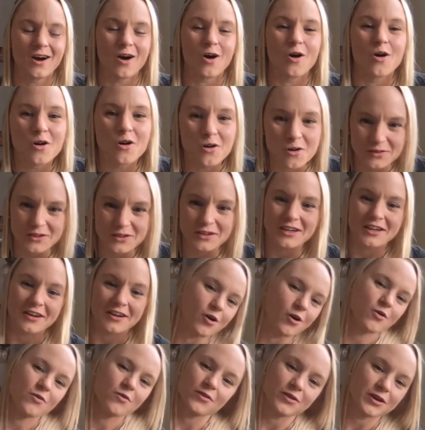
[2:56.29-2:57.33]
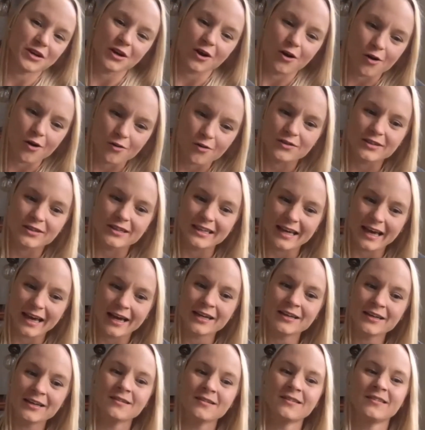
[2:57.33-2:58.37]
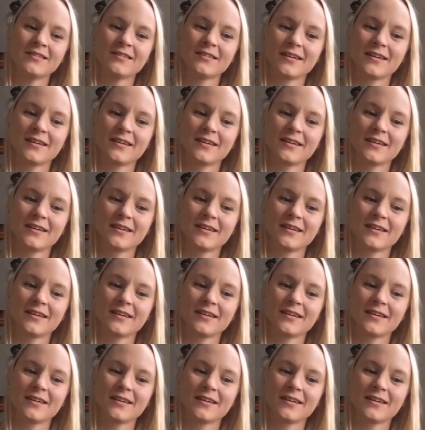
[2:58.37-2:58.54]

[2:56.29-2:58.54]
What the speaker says: over and over and over again.